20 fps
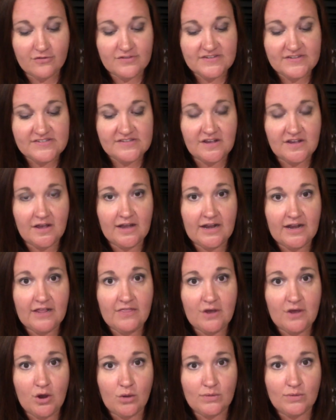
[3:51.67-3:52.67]
the Son, and
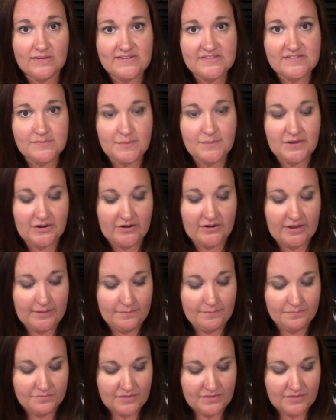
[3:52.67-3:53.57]
the Holy Spirit?